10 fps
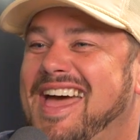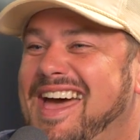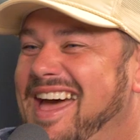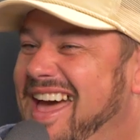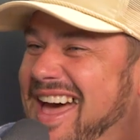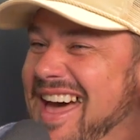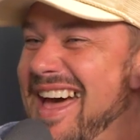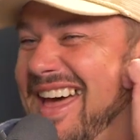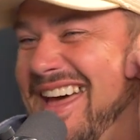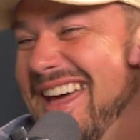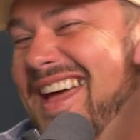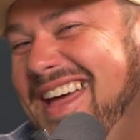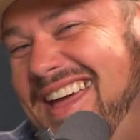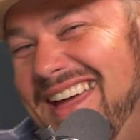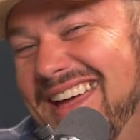
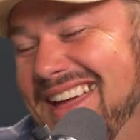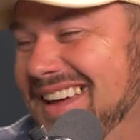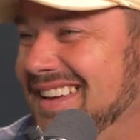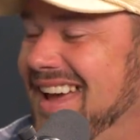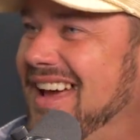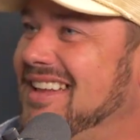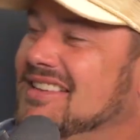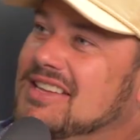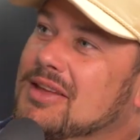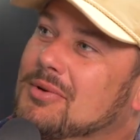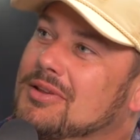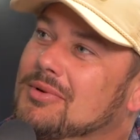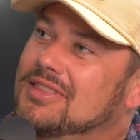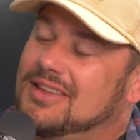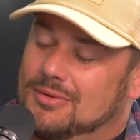Yeah. It's like
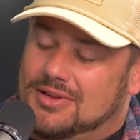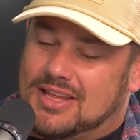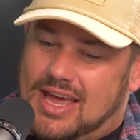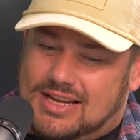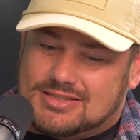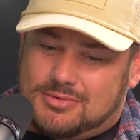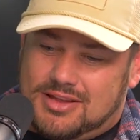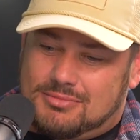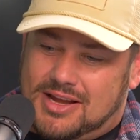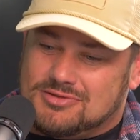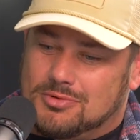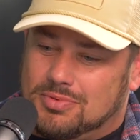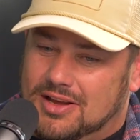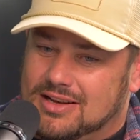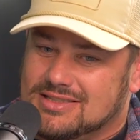when the cat is away, the mice
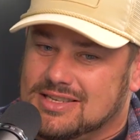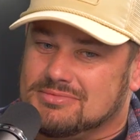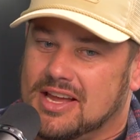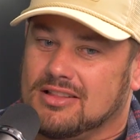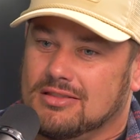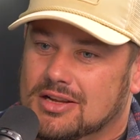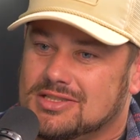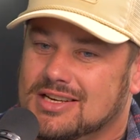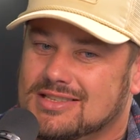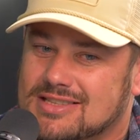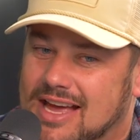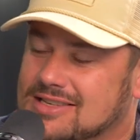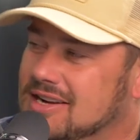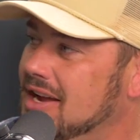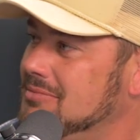will play, and it seems like lunch is
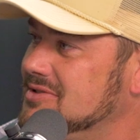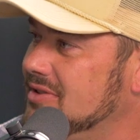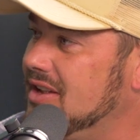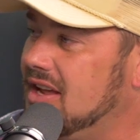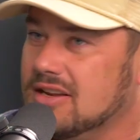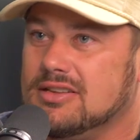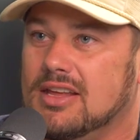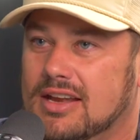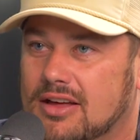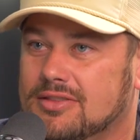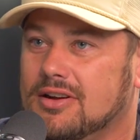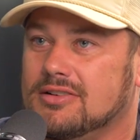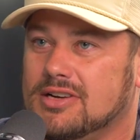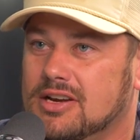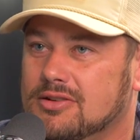that time, so they kind of get out
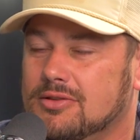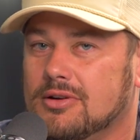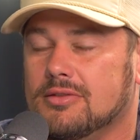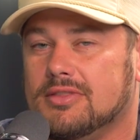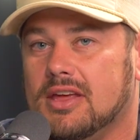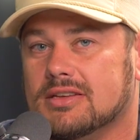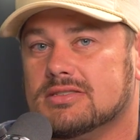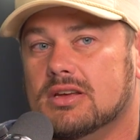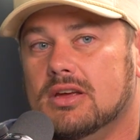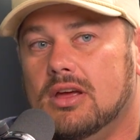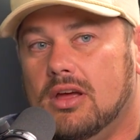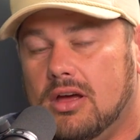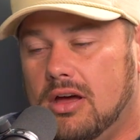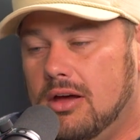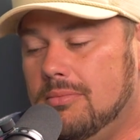there and try to do their own things.
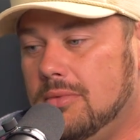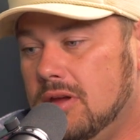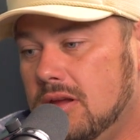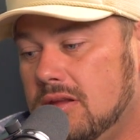So